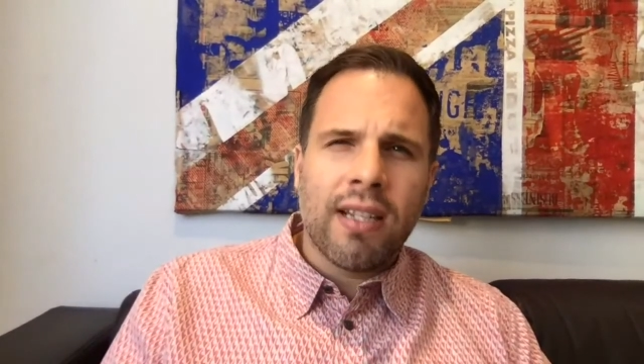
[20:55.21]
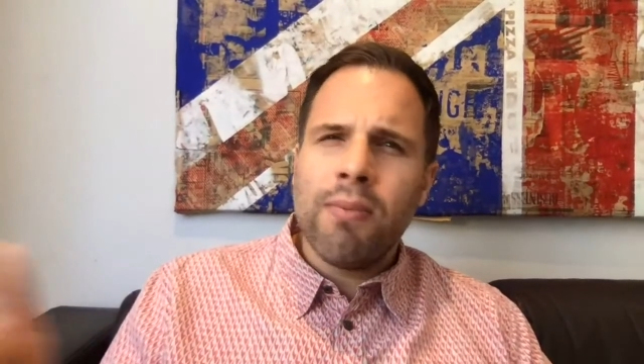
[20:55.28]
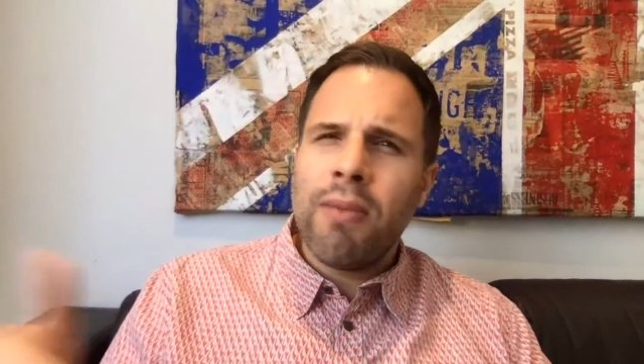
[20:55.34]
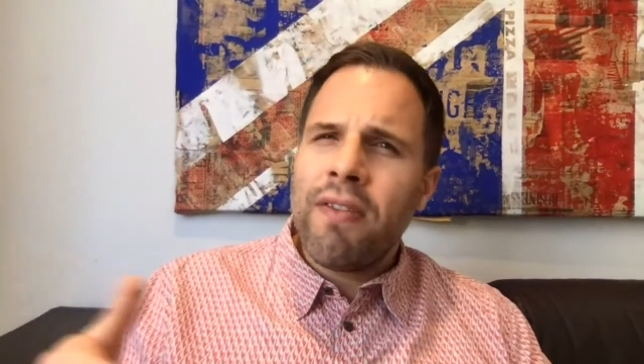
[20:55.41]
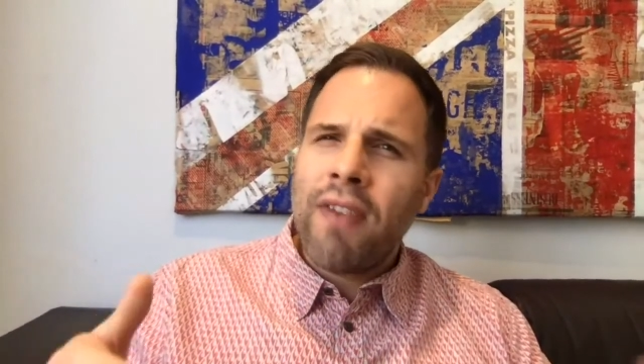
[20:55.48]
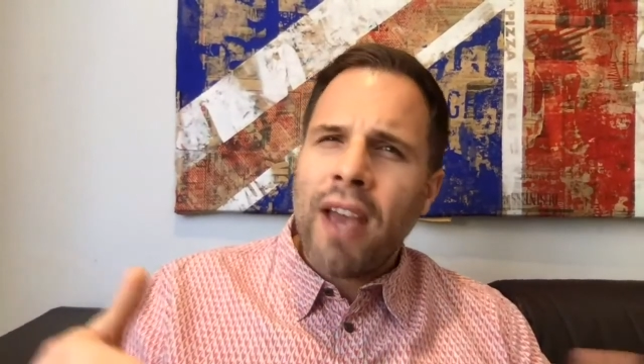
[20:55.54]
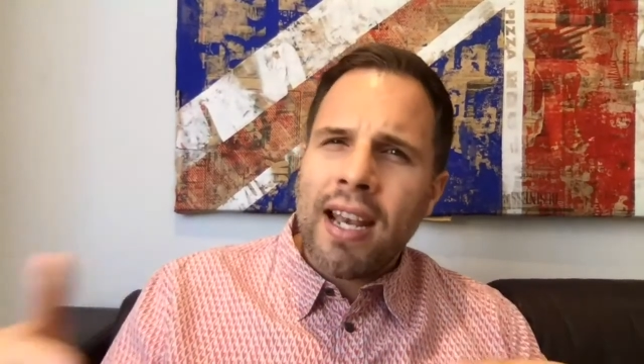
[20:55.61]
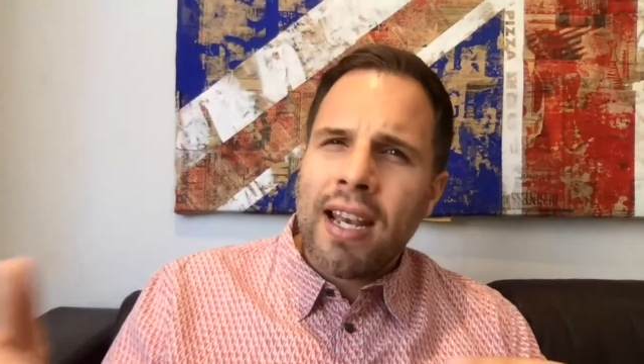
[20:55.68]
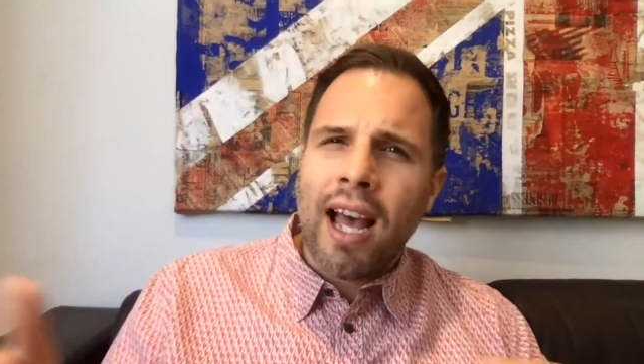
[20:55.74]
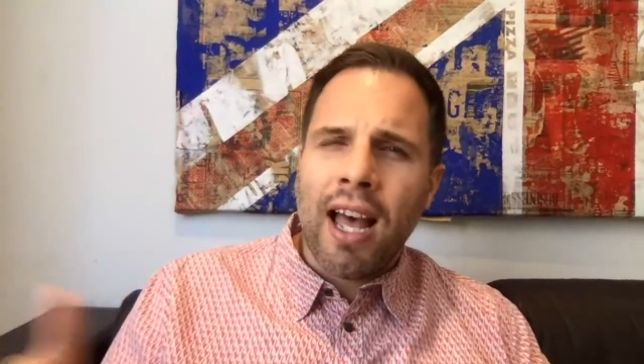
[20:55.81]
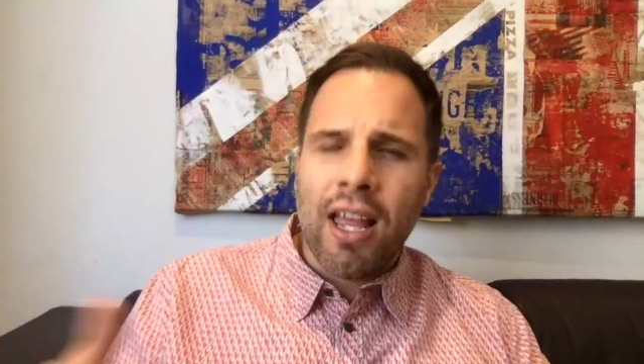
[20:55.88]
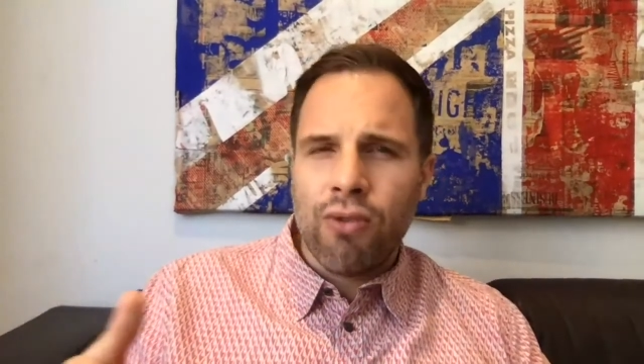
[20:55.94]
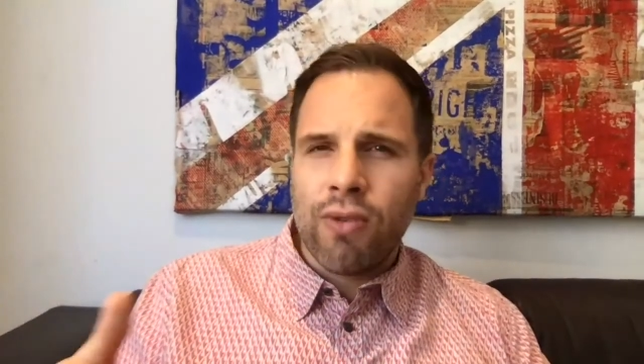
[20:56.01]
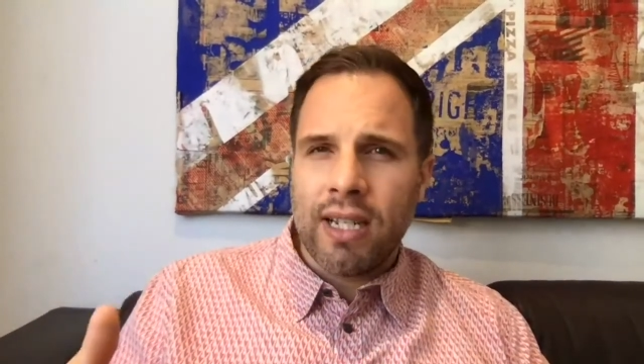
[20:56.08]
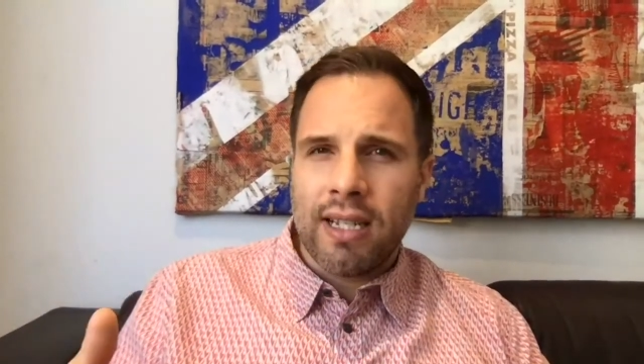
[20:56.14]
And we've had
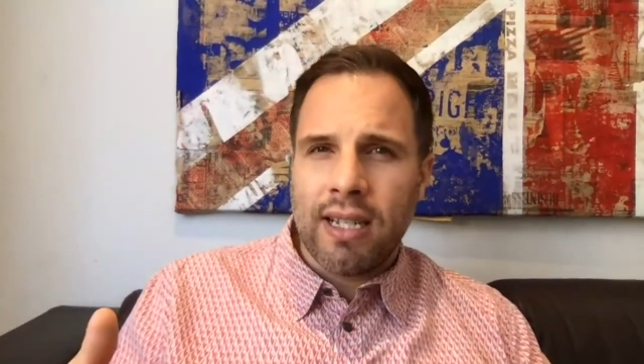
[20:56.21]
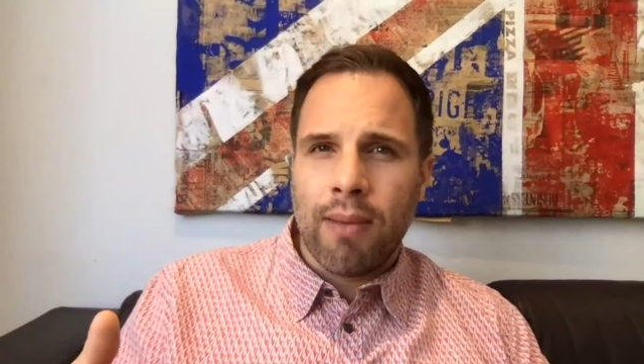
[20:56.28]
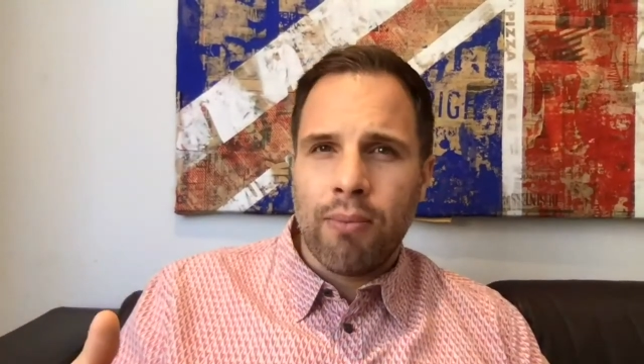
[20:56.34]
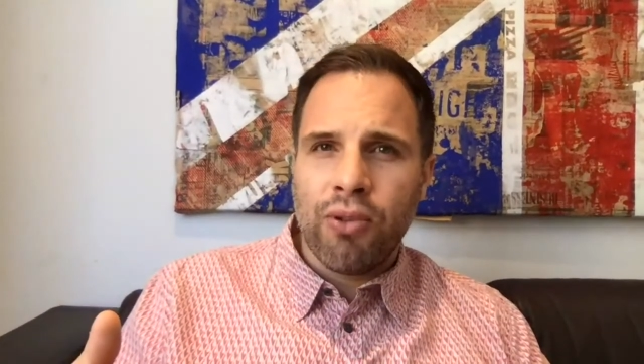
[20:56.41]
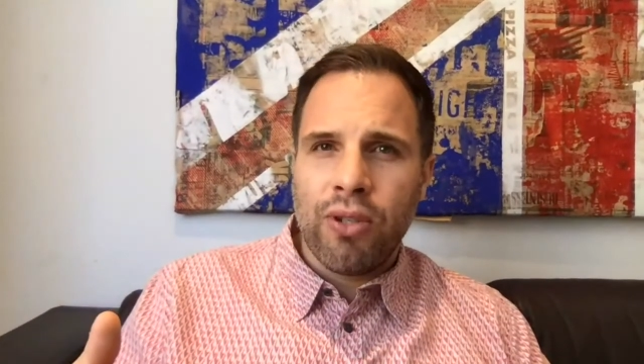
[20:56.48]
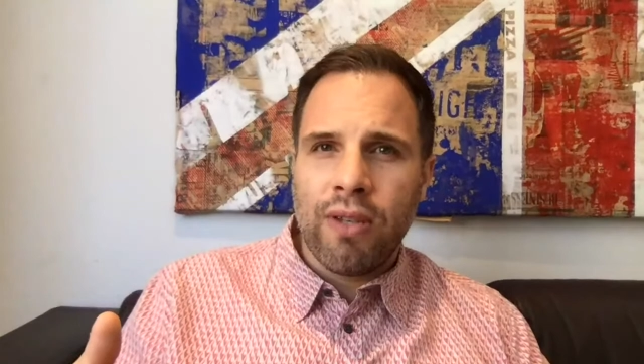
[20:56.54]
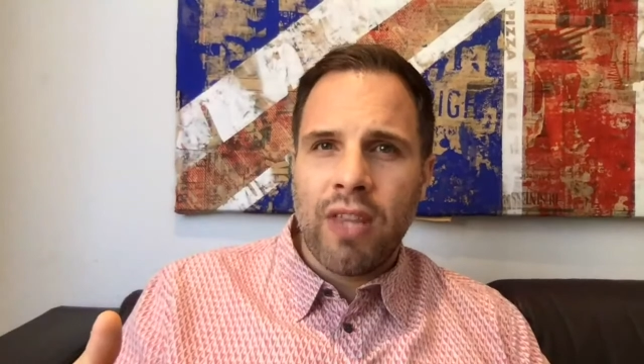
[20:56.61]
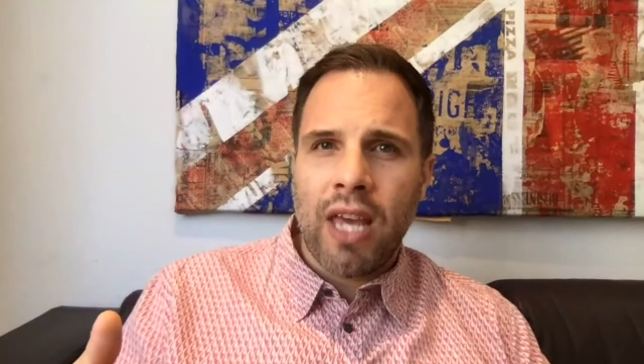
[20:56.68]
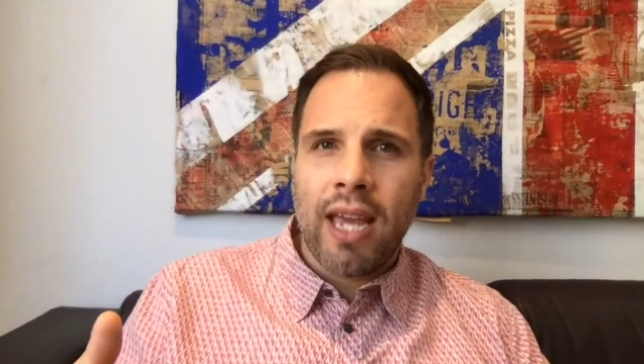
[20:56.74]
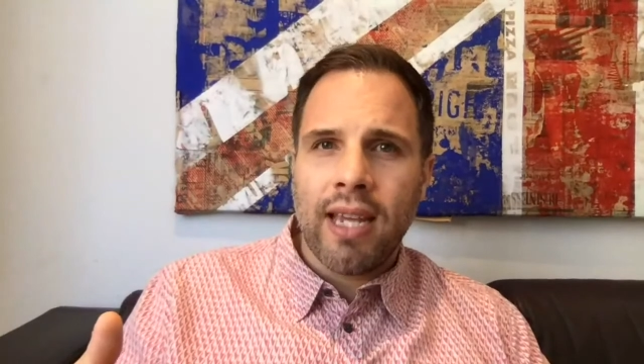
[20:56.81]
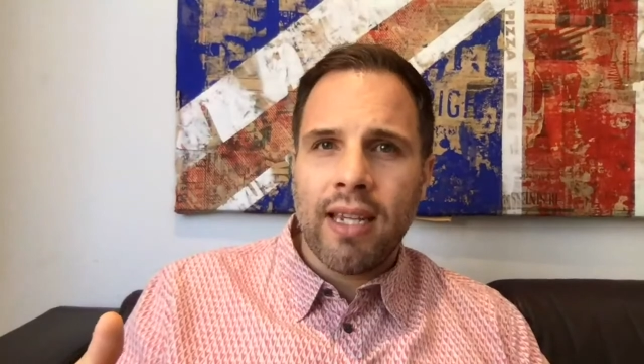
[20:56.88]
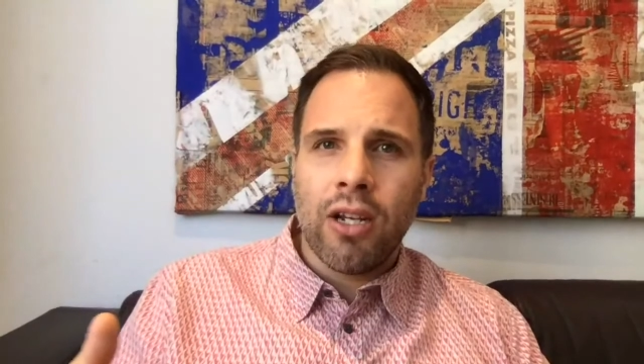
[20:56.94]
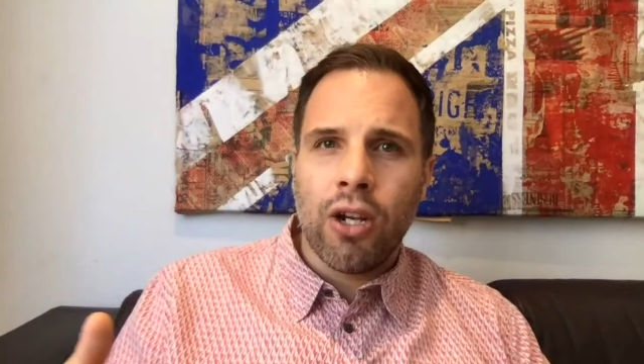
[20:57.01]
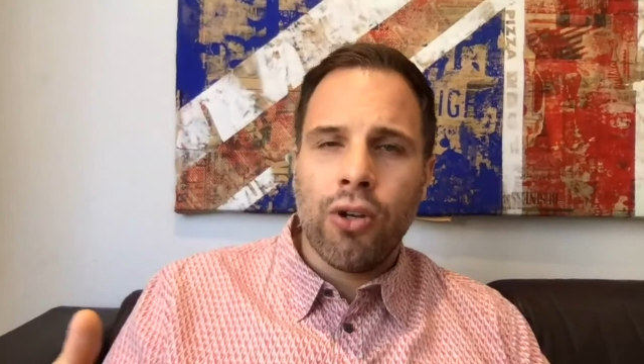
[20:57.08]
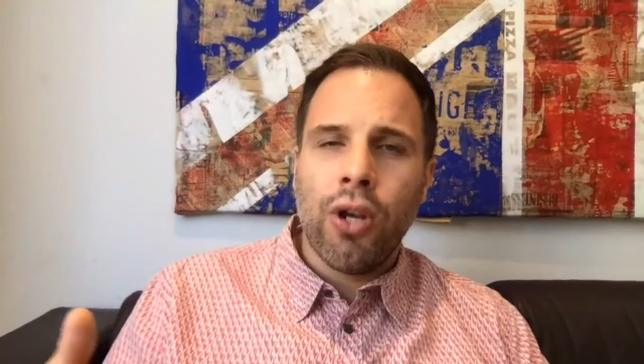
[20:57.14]
other examples of that,
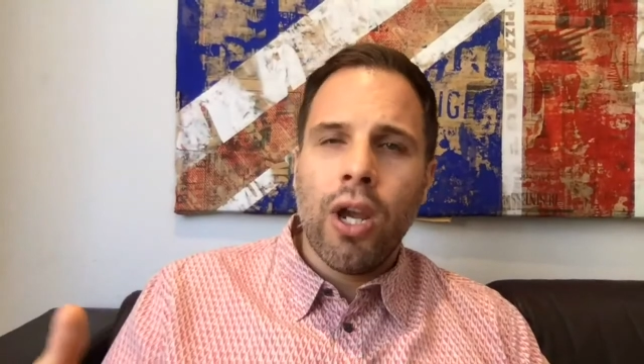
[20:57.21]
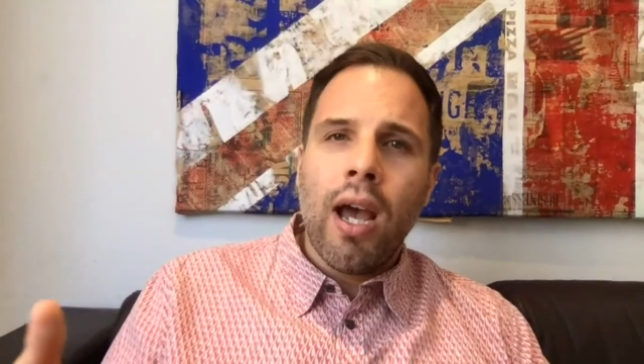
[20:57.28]
you know,